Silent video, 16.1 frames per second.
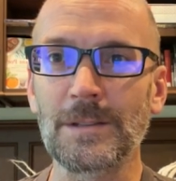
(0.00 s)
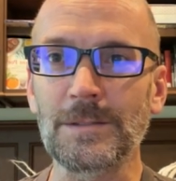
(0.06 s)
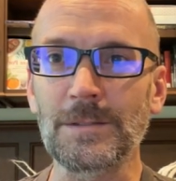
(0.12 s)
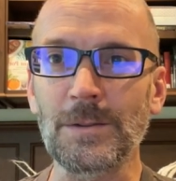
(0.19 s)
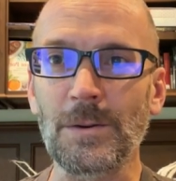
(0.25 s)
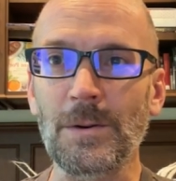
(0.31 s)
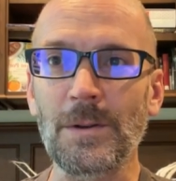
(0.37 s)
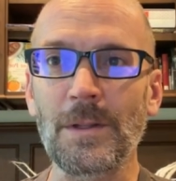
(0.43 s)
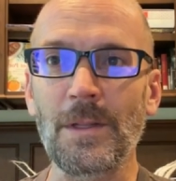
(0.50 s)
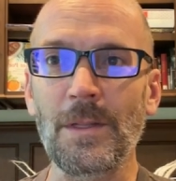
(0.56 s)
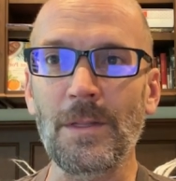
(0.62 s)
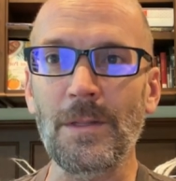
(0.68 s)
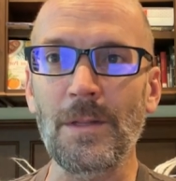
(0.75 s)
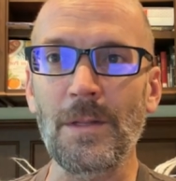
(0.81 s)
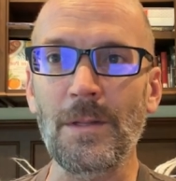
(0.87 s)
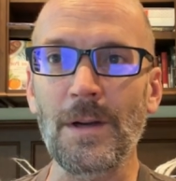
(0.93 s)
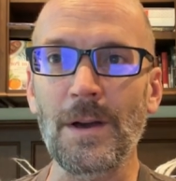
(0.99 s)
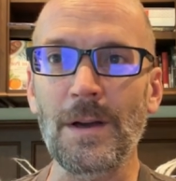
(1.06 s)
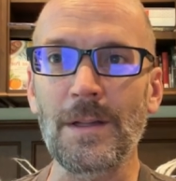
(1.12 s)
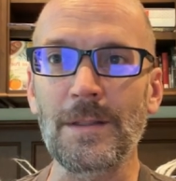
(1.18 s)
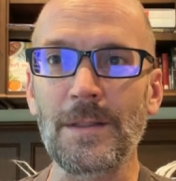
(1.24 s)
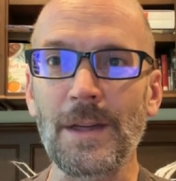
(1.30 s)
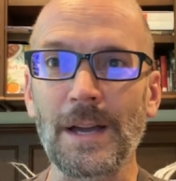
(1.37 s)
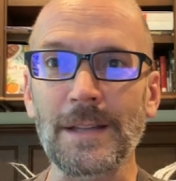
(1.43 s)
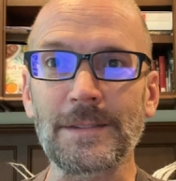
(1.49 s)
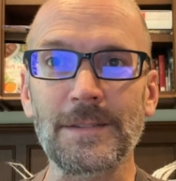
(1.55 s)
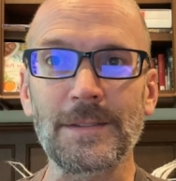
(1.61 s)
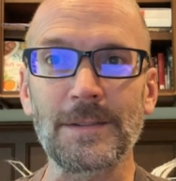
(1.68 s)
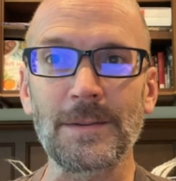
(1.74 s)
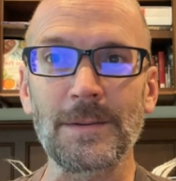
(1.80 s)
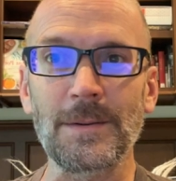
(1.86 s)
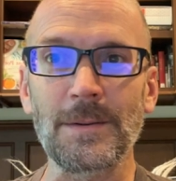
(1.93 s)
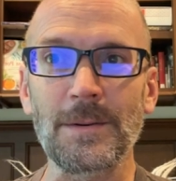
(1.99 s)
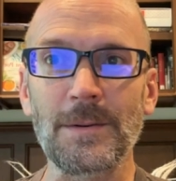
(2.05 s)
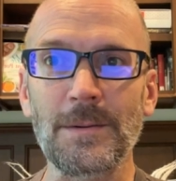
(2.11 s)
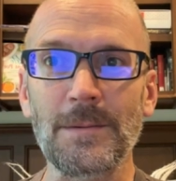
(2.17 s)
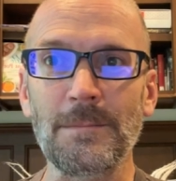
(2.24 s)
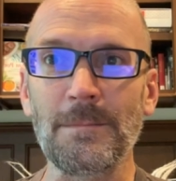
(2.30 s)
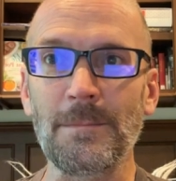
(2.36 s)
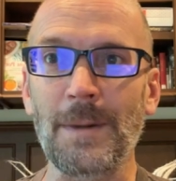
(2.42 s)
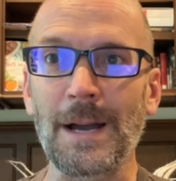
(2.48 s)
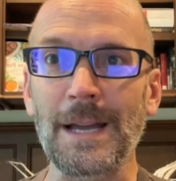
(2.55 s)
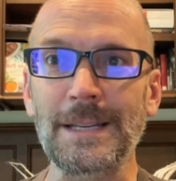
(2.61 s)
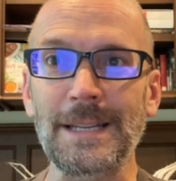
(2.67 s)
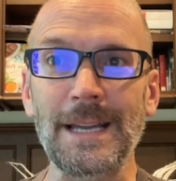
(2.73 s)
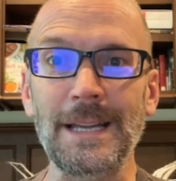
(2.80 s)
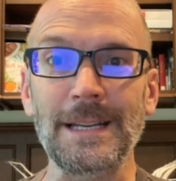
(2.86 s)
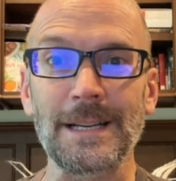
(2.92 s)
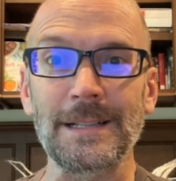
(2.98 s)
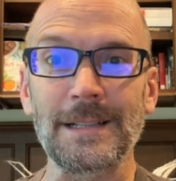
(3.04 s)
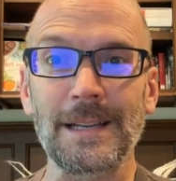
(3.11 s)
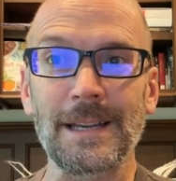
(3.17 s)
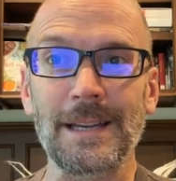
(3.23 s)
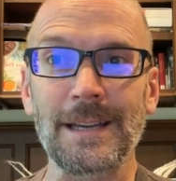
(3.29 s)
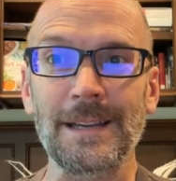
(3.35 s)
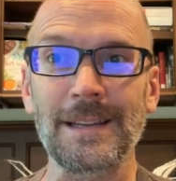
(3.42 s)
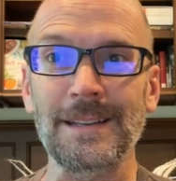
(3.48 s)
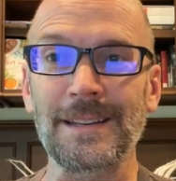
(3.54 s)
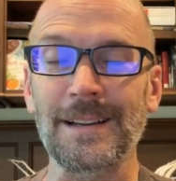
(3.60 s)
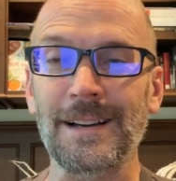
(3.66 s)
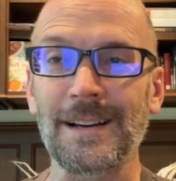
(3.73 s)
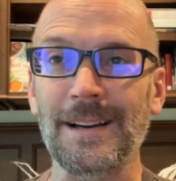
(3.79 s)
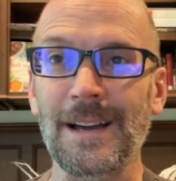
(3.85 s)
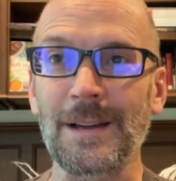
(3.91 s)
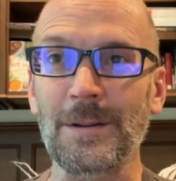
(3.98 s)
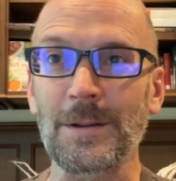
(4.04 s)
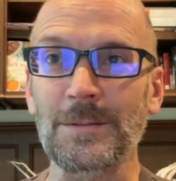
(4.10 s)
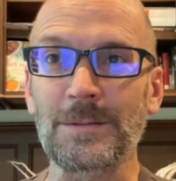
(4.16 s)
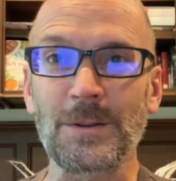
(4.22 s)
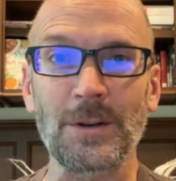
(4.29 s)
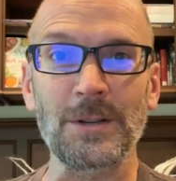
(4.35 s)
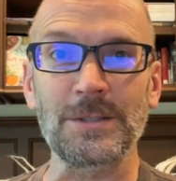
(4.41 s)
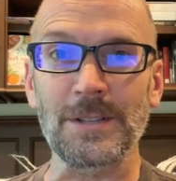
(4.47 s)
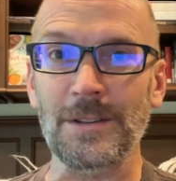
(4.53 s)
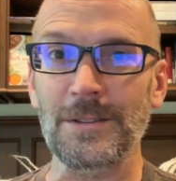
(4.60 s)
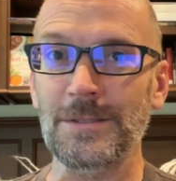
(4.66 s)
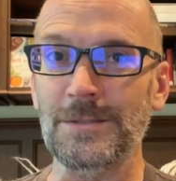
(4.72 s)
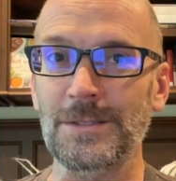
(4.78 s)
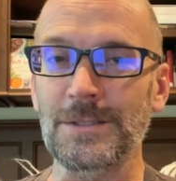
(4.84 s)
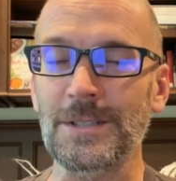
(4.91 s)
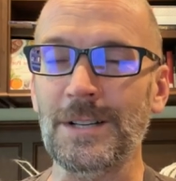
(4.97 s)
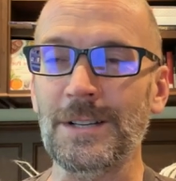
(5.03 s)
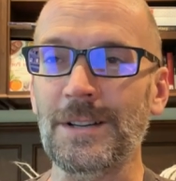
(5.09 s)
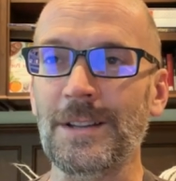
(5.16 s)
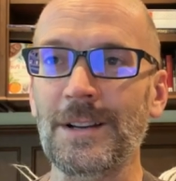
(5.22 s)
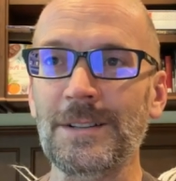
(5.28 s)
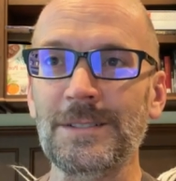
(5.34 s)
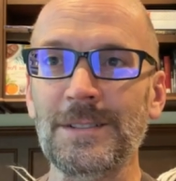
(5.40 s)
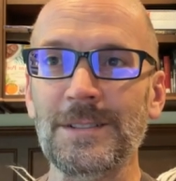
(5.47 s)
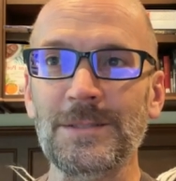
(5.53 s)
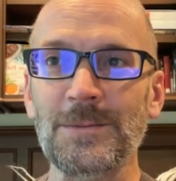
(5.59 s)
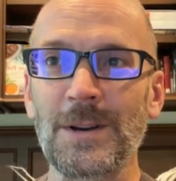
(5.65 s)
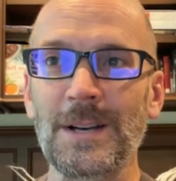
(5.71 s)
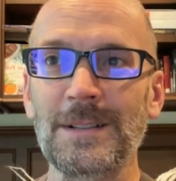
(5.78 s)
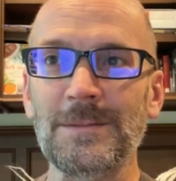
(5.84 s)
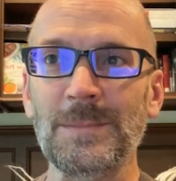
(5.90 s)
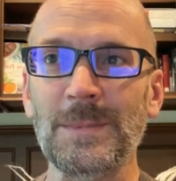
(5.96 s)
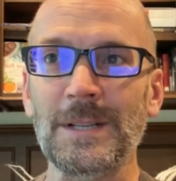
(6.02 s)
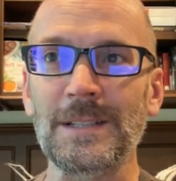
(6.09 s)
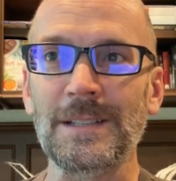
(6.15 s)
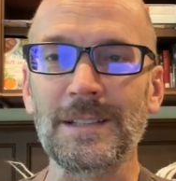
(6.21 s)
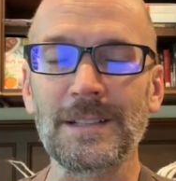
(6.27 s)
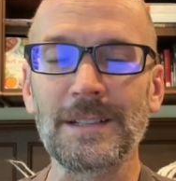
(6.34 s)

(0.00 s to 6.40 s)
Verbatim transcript: So that's my data, and uh, I encourage others to share theirs as well, but